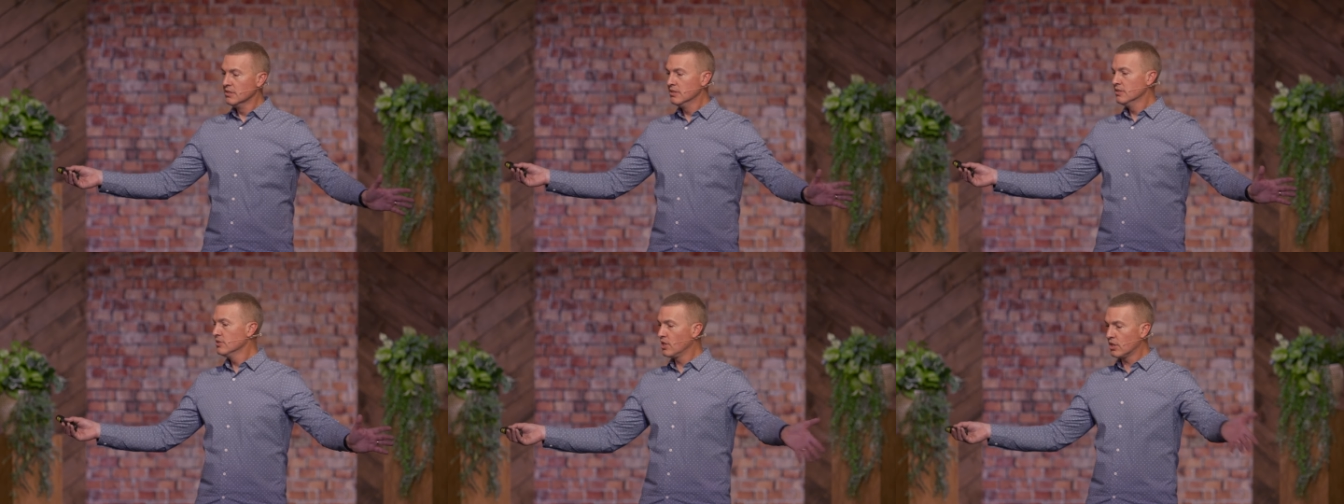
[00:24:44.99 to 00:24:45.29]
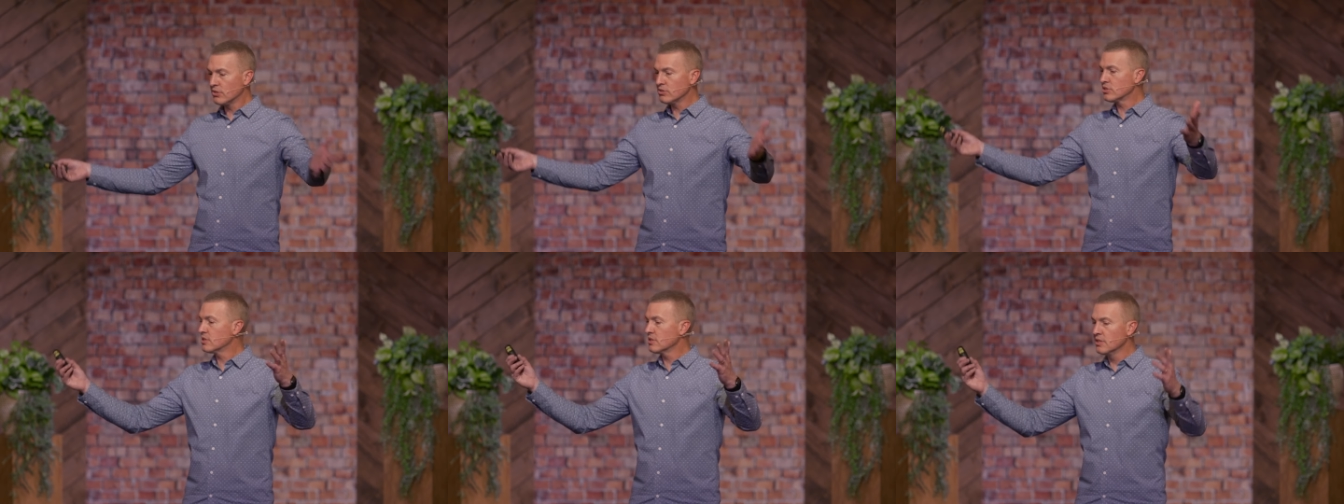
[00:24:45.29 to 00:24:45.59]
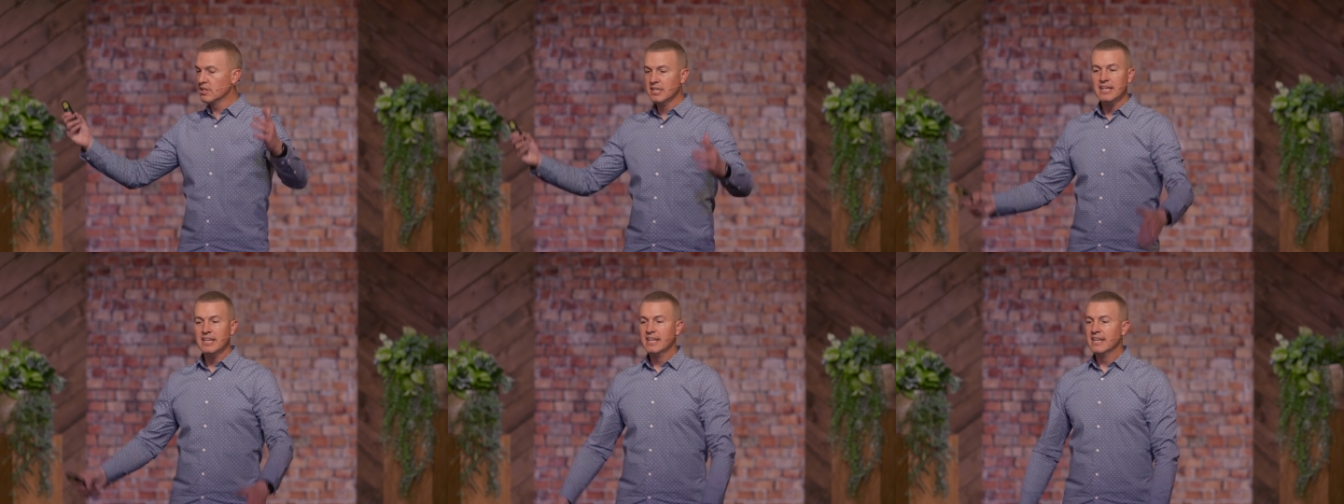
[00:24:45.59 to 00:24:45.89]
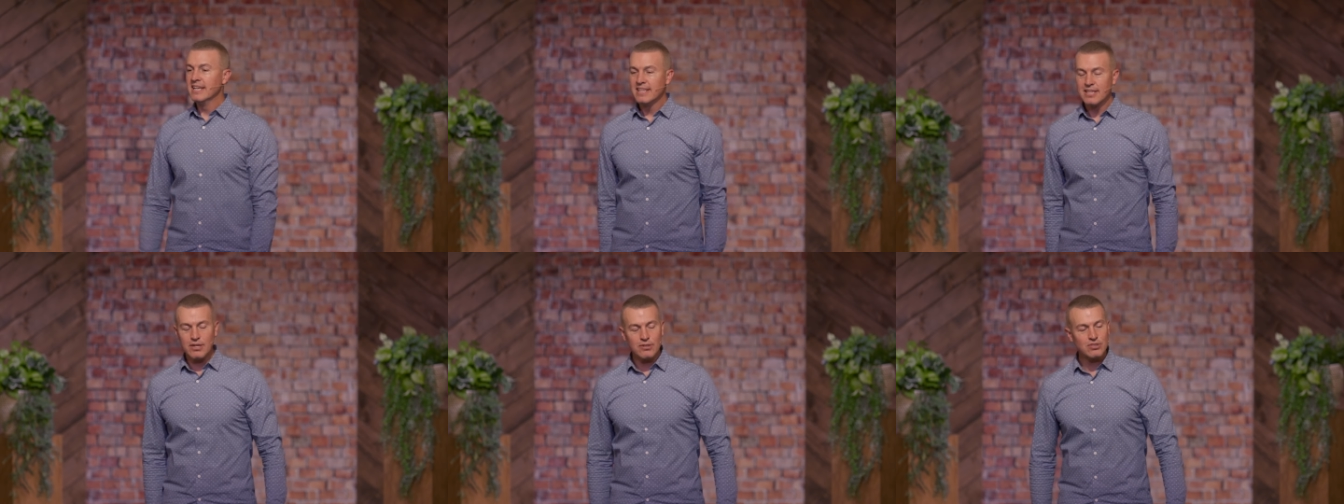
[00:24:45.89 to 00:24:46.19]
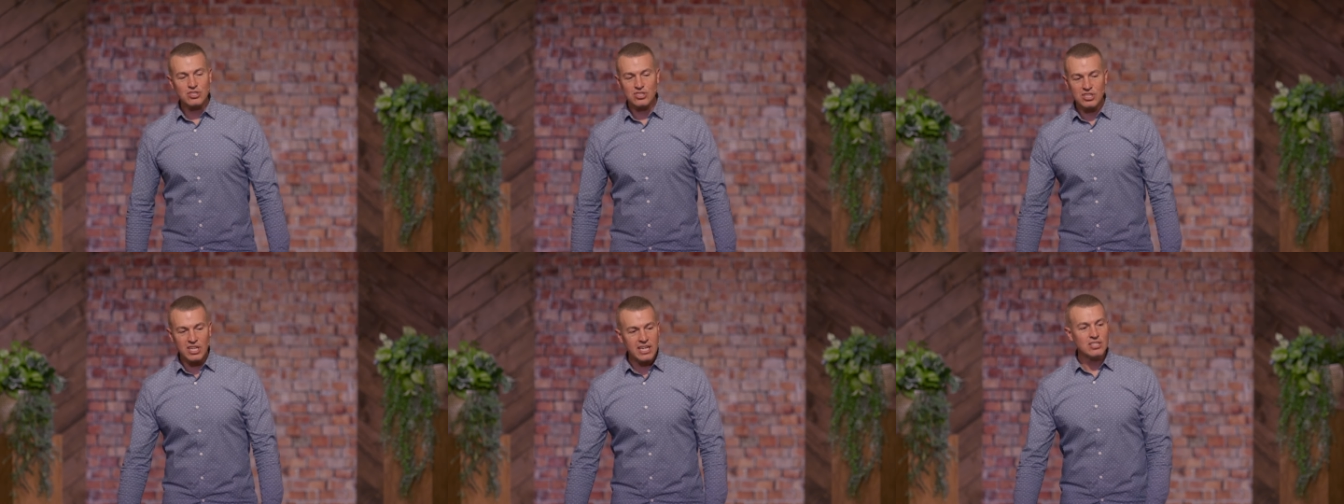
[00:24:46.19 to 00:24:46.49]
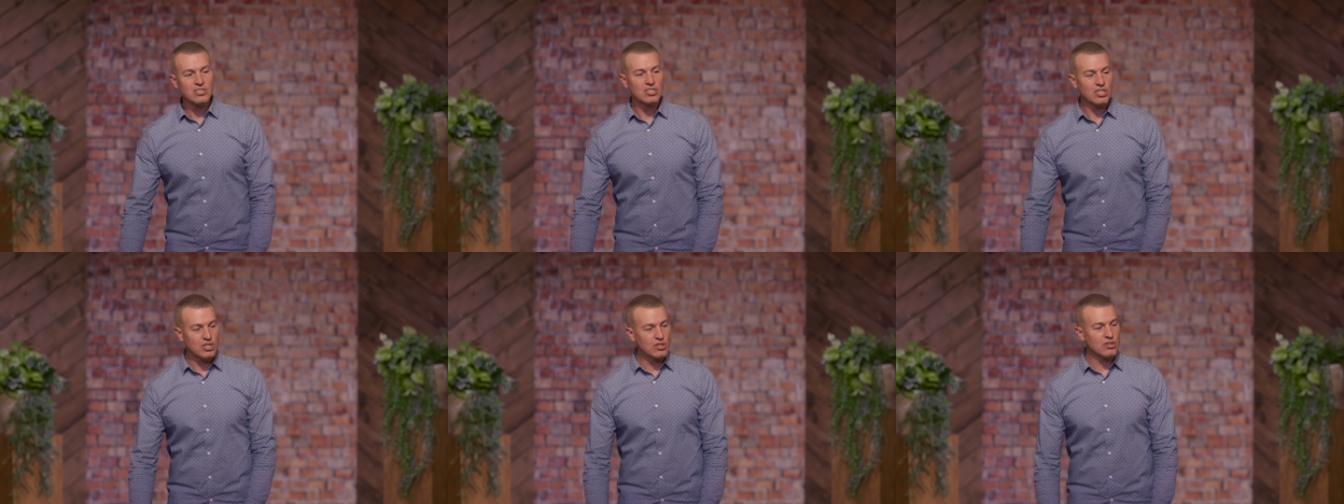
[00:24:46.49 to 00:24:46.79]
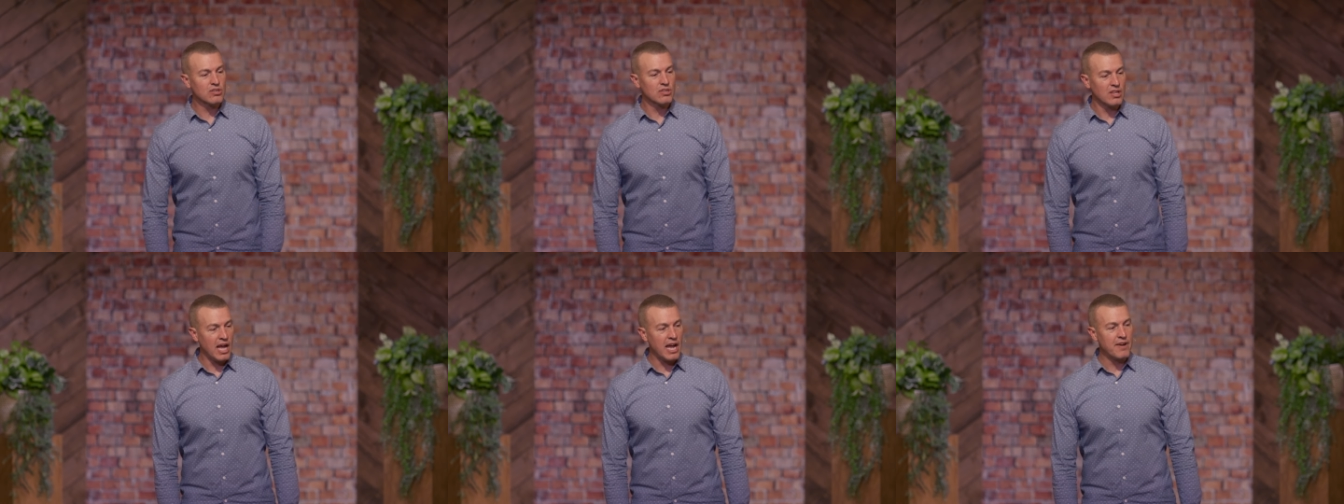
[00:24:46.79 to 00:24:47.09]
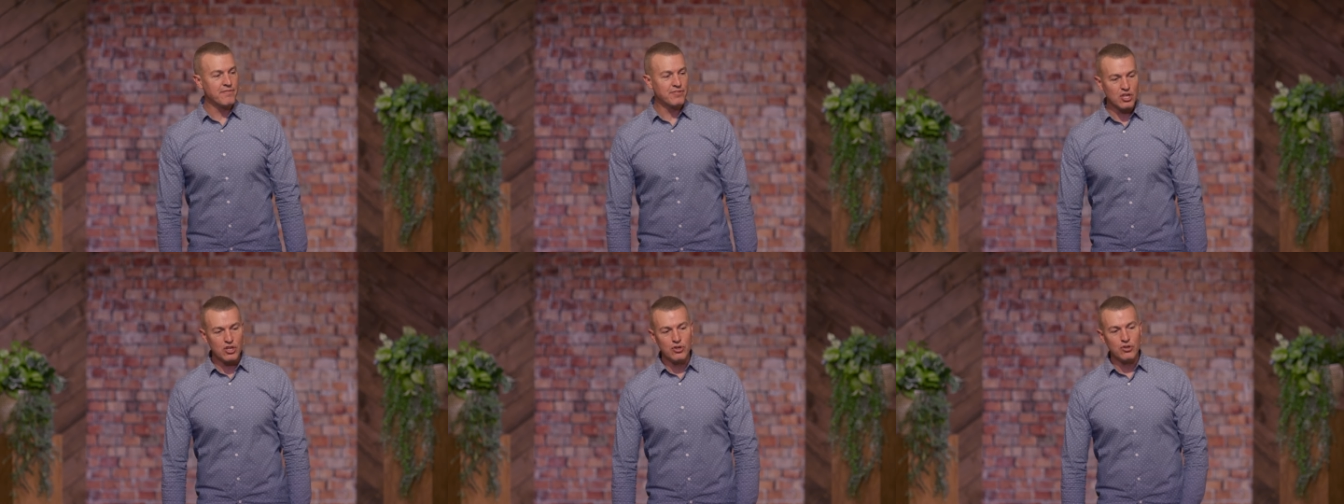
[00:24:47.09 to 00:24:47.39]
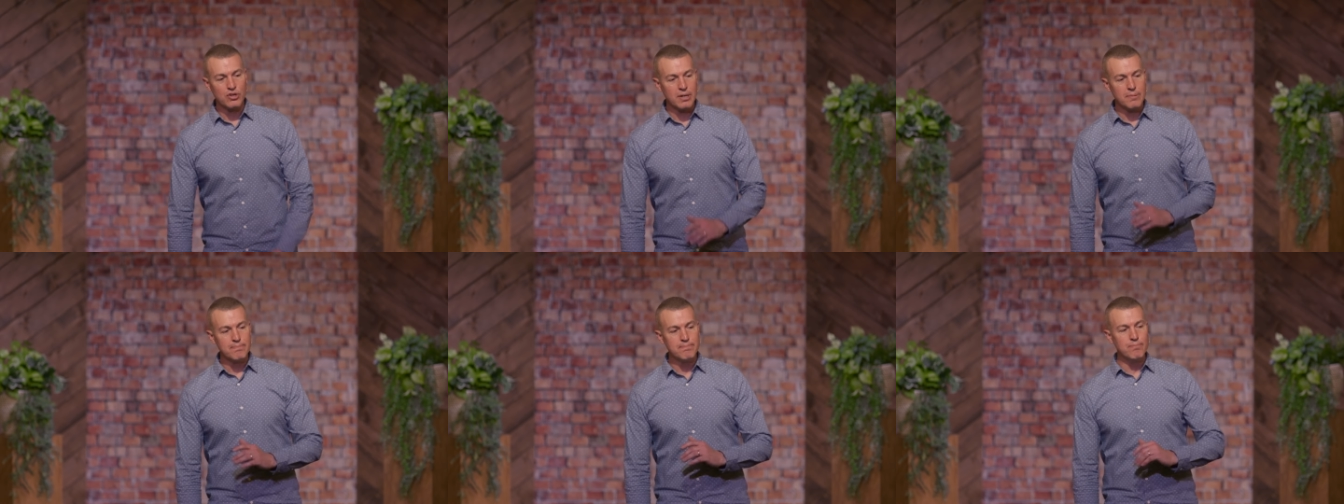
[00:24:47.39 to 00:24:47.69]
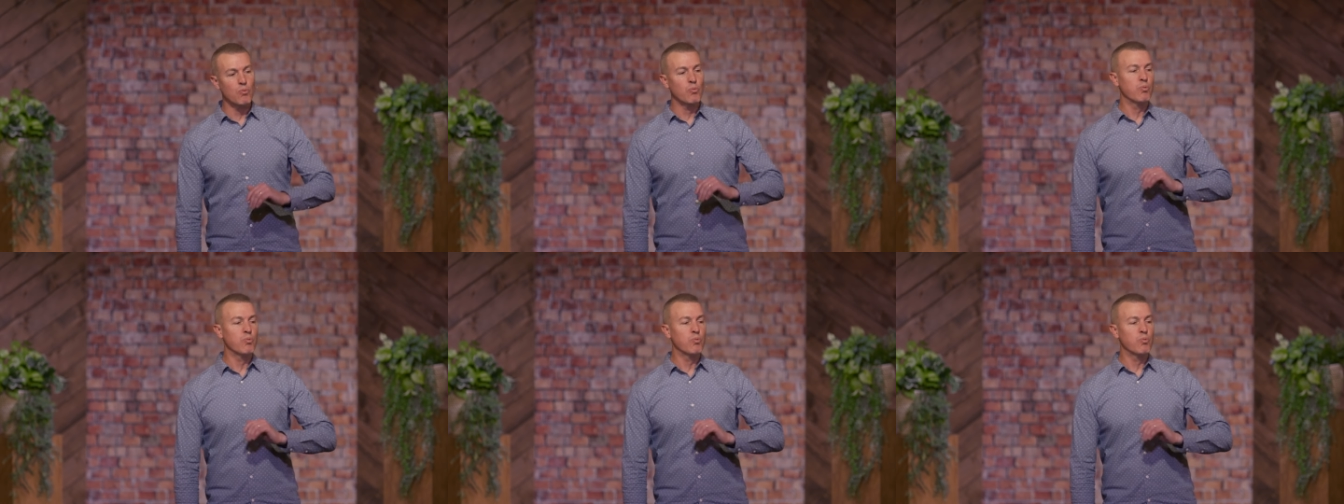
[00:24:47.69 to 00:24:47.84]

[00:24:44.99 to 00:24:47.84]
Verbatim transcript: There's, there's things in your life that you could